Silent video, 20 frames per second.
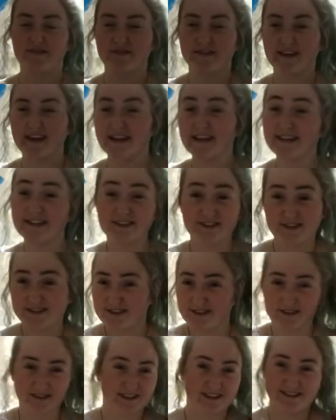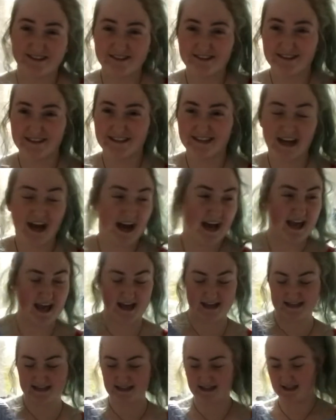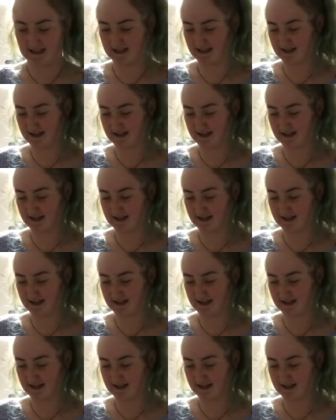It's just so cute. I actually...